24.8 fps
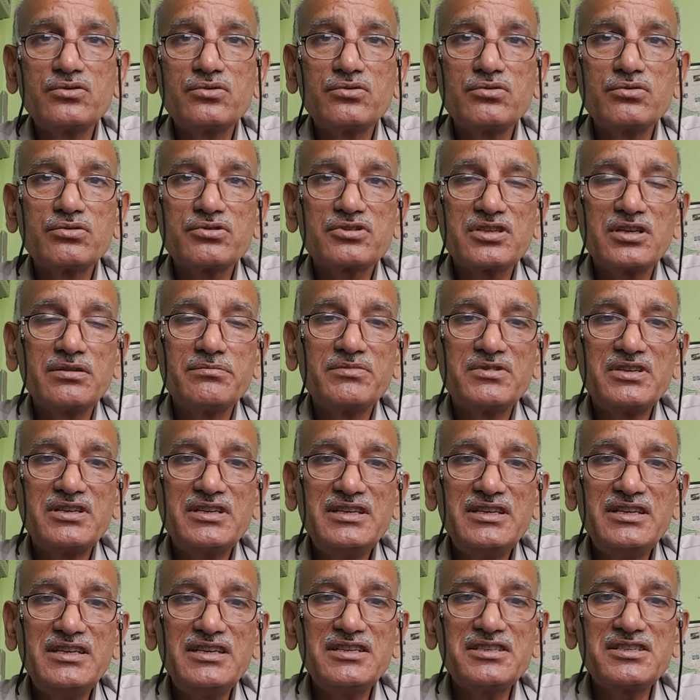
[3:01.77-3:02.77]
to some
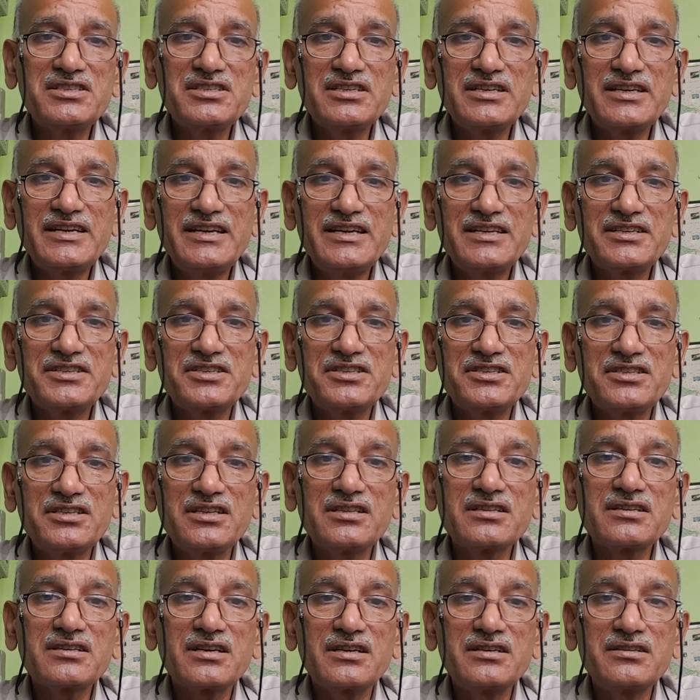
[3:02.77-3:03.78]
East
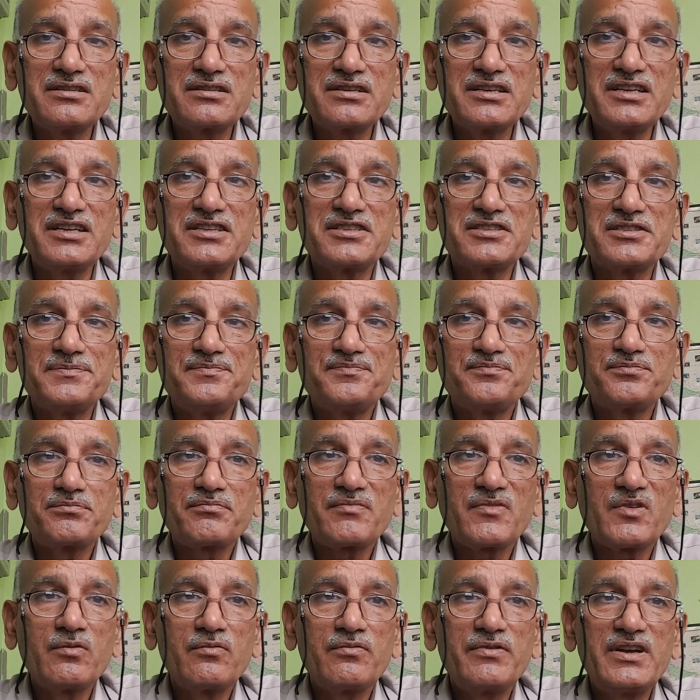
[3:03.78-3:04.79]
Asian countries
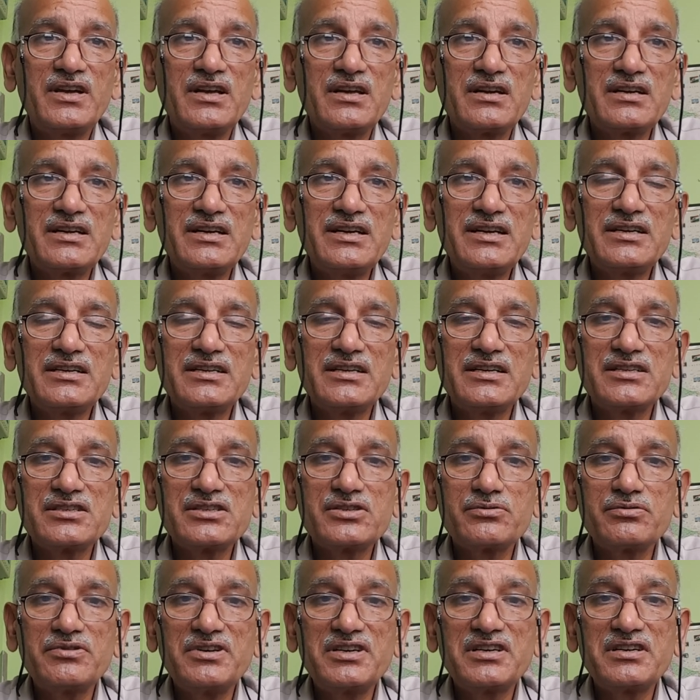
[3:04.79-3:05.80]
where it is
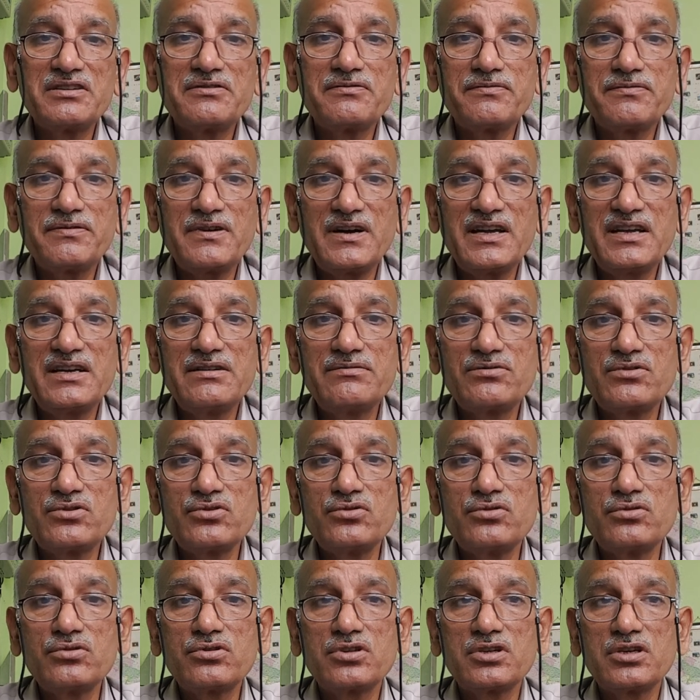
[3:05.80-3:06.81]
25
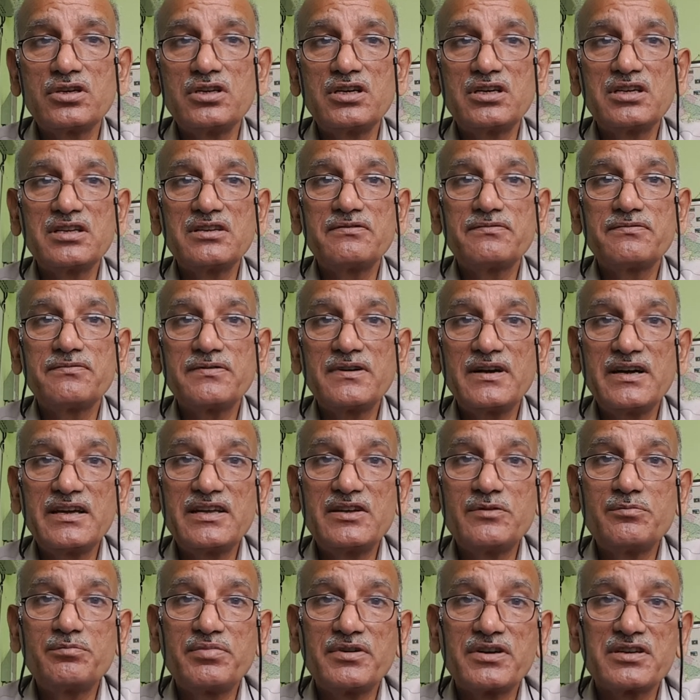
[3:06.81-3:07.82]
to
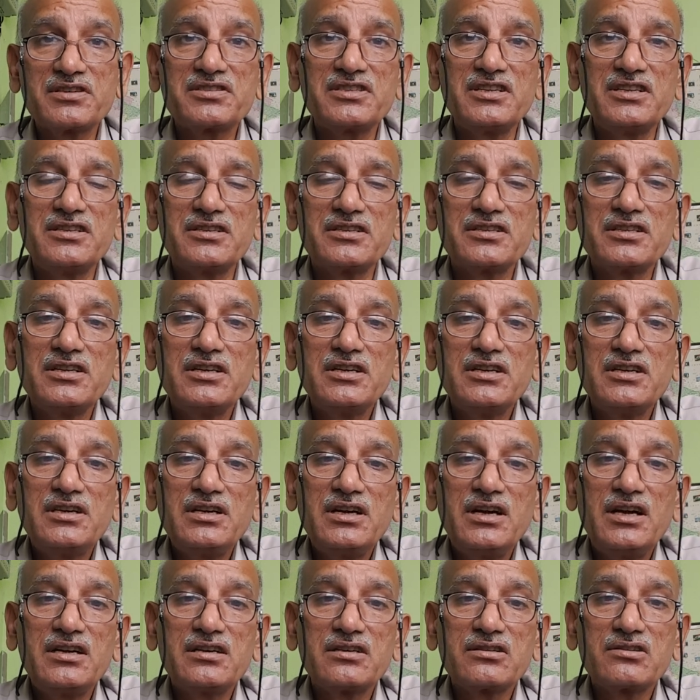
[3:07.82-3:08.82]
35%,
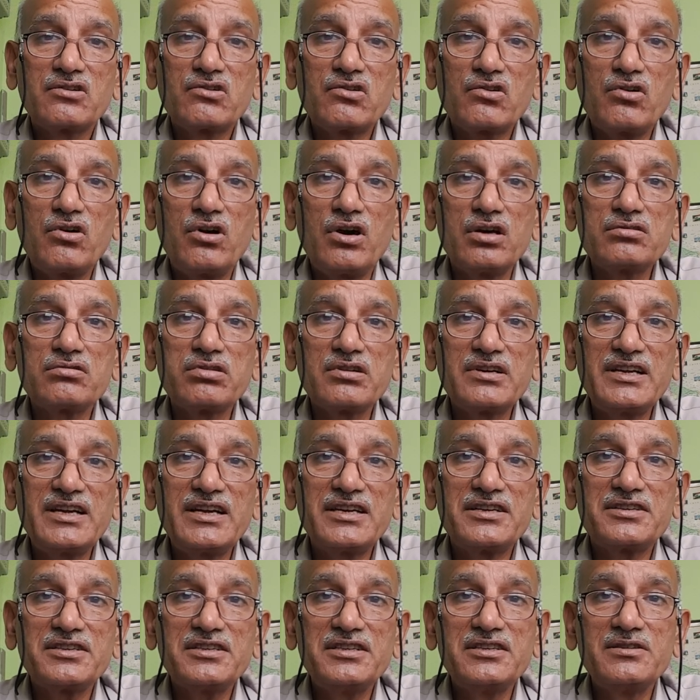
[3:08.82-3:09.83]
and growth
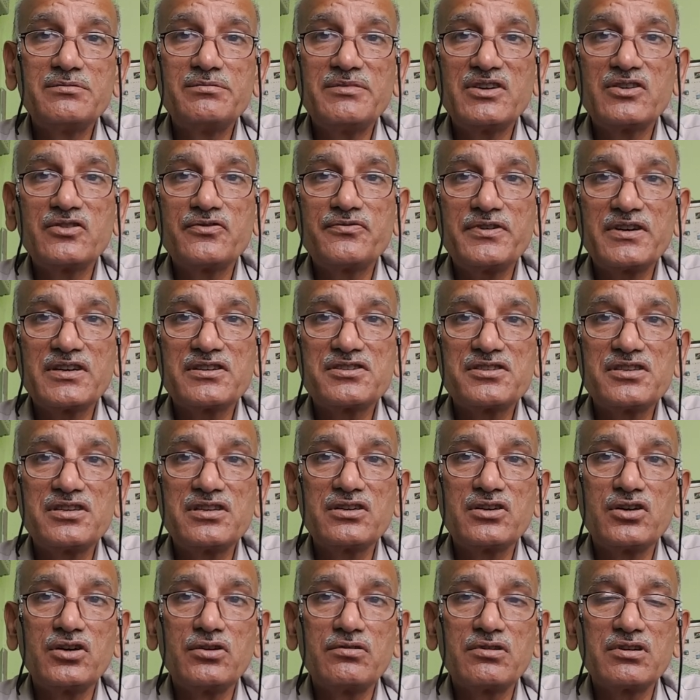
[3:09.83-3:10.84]
rate in
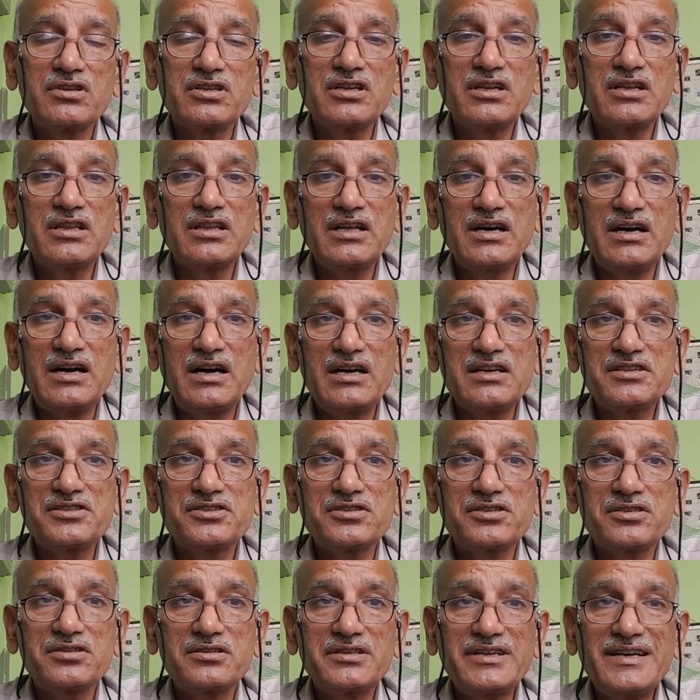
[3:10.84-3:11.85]
manufacturing over the
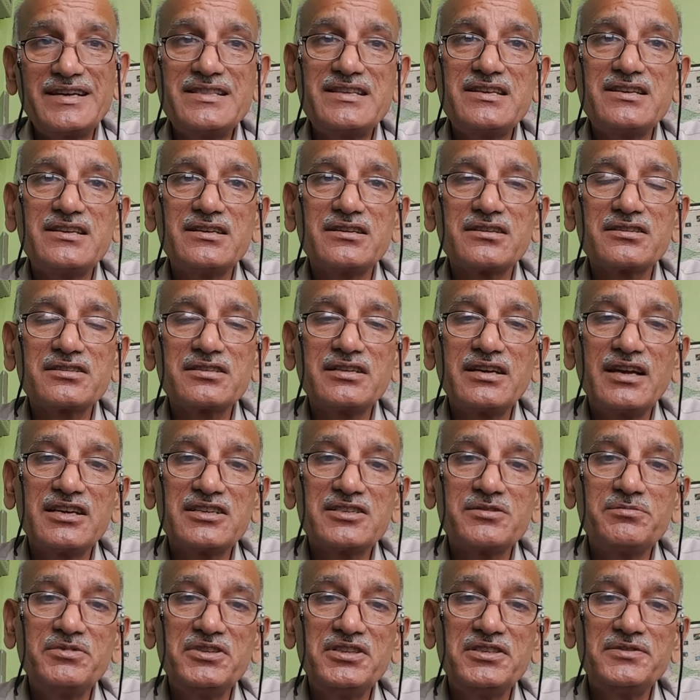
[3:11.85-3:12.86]
last 10 years
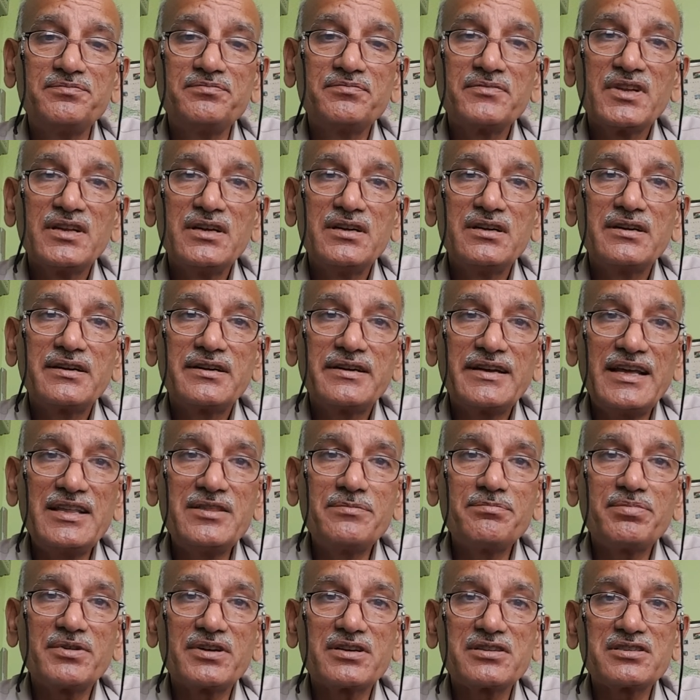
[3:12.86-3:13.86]
has been
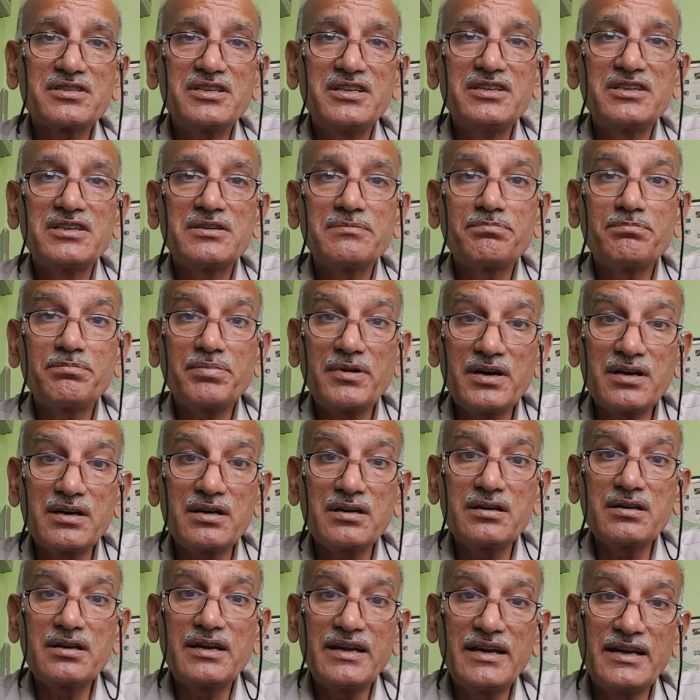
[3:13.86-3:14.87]
10%
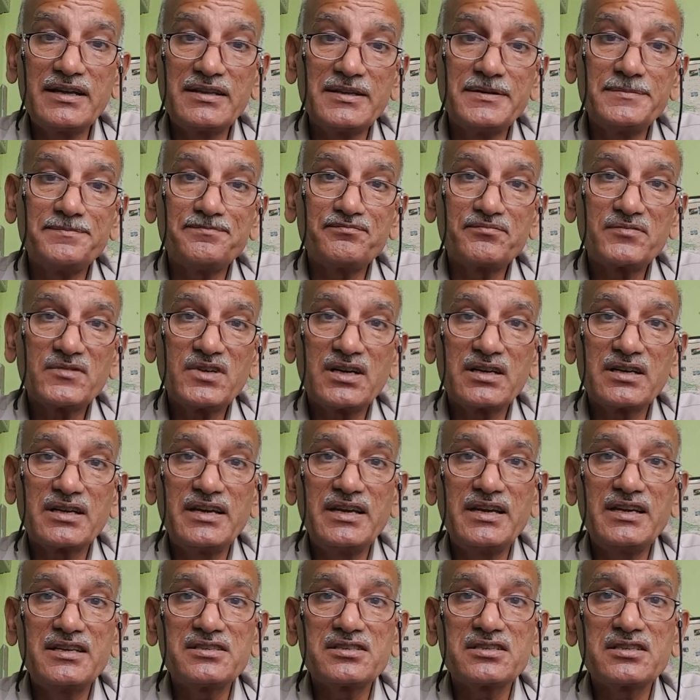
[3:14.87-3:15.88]
per annum
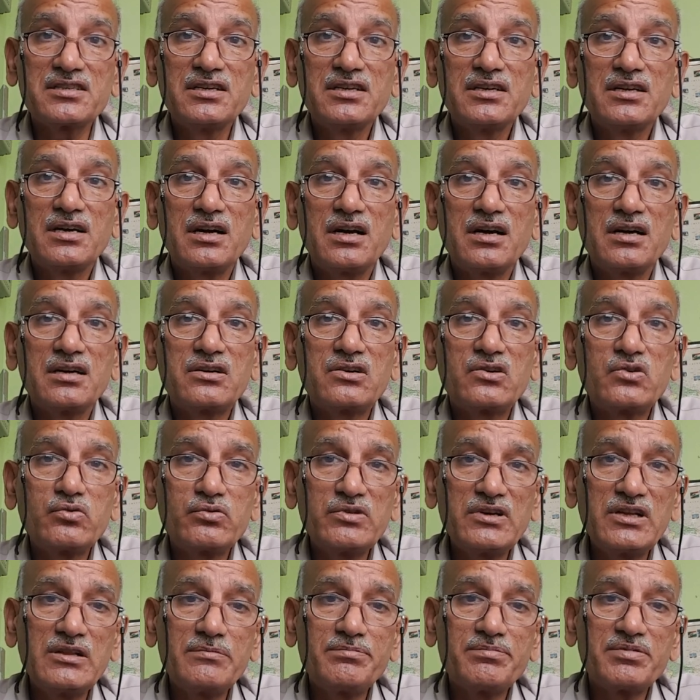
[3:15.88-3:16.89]
against a
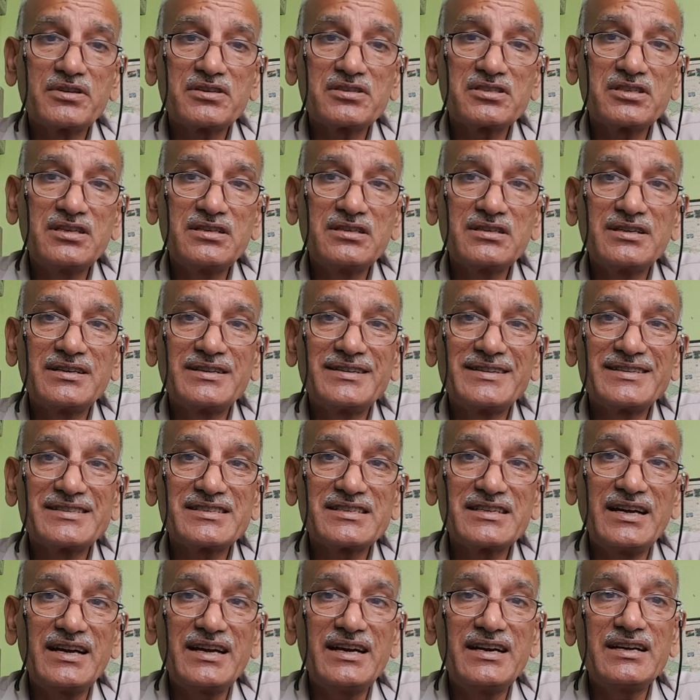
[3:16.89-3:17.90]
12%
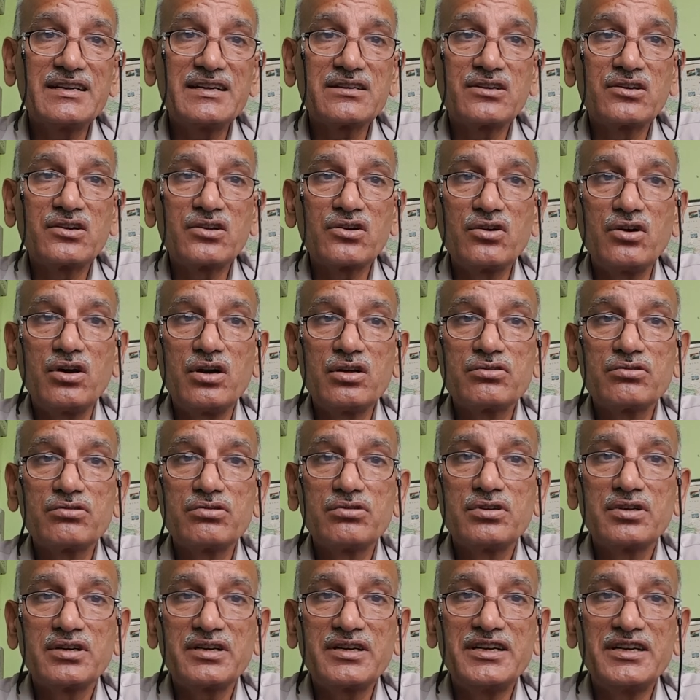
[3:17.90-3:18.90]
desired growth
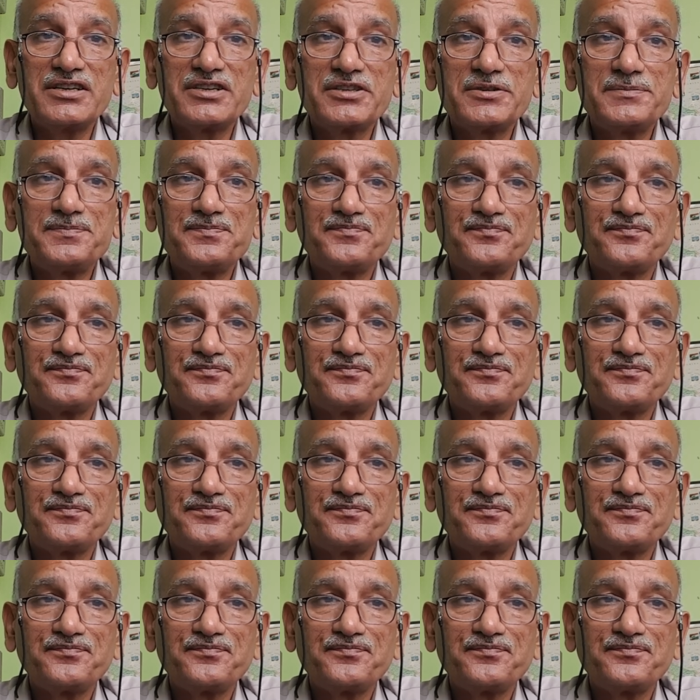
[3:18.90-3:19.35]
rate.